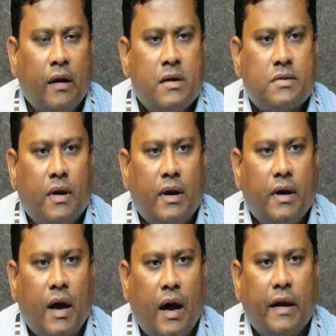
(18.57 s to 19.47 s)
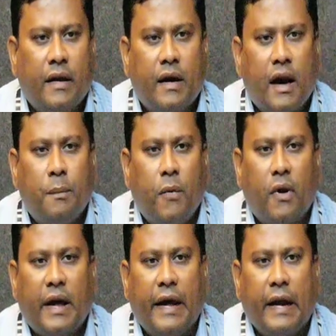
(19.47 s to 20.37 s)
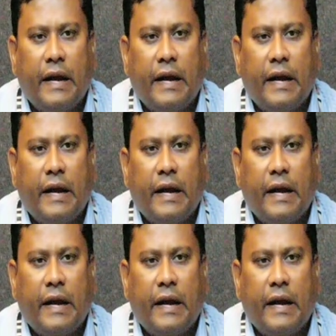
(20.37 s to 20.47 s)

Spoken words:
So an N-gram model